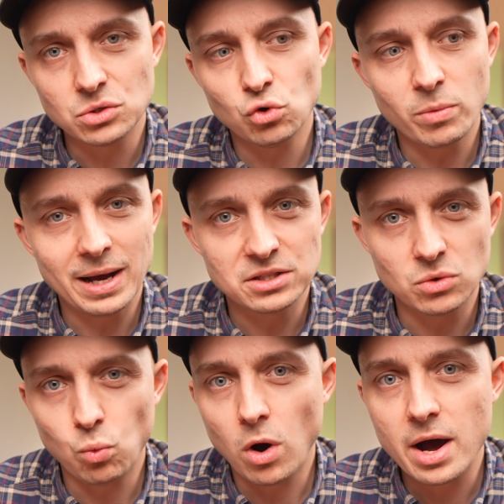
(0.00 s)
talk about as
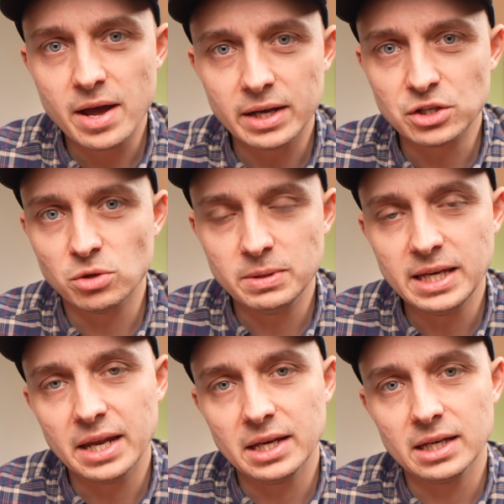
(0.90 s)
to why I could be
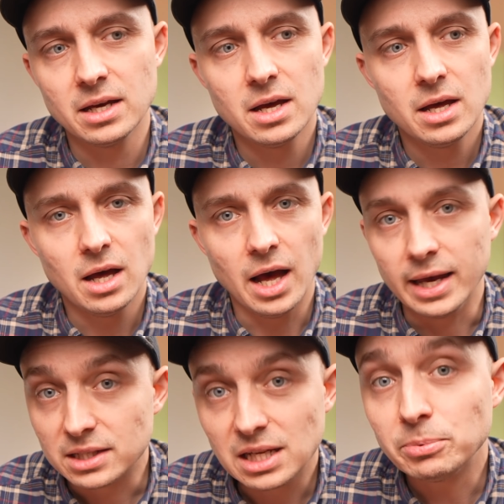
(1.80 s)
getting
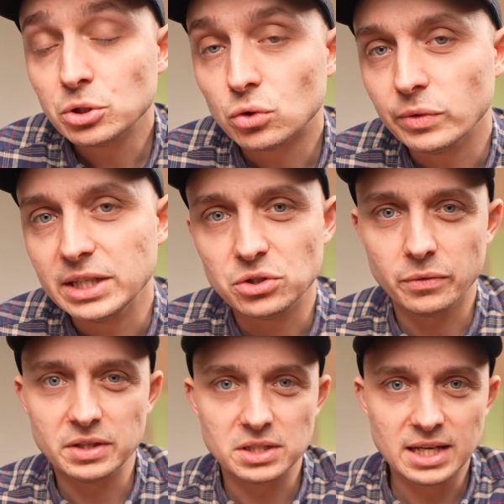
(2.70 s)
exceptional reach
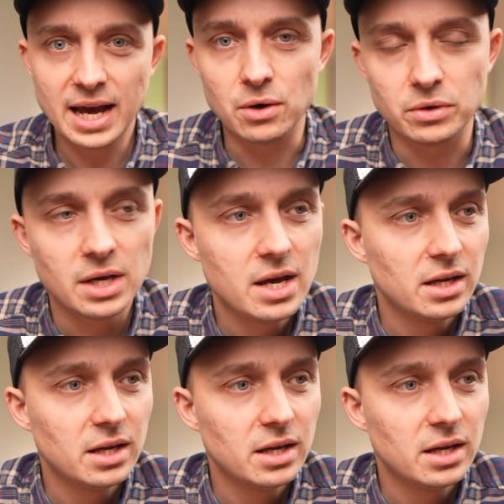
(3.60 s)
on this account.